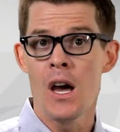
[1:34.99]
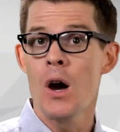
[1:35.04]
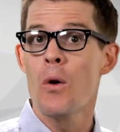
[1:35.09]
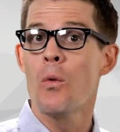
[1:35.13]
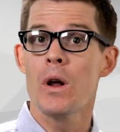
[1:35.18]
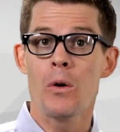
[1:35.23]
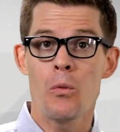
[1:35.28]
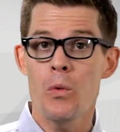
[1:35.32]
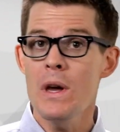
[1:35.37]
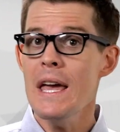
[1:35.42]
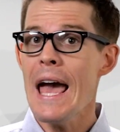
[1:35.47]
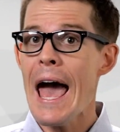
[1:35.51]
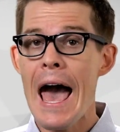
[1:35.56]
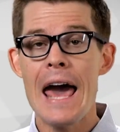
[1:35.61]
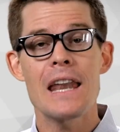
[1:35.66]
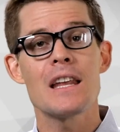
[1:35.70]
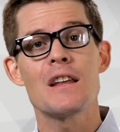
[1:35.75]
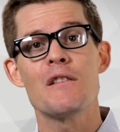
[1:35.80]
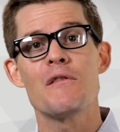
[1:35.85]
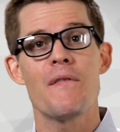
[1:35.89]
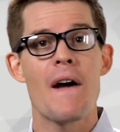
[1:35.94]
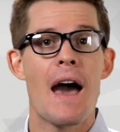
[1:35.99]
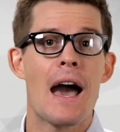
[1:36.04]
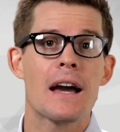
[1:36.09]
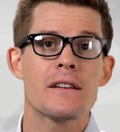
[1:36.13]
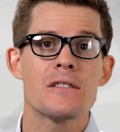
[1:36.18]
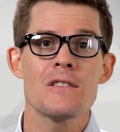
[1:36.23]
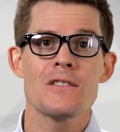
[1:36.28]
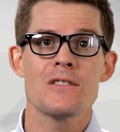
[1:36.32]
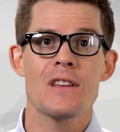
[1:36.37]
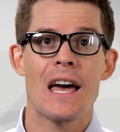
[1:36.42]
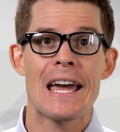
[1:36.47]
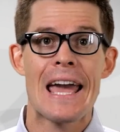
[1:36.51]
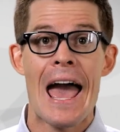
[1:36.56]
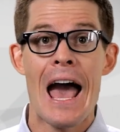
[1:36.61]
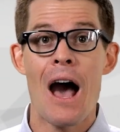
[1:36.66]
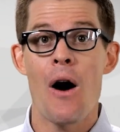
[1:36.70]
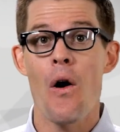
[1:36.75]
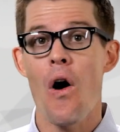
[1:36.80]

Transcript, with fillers: When we add in factors like how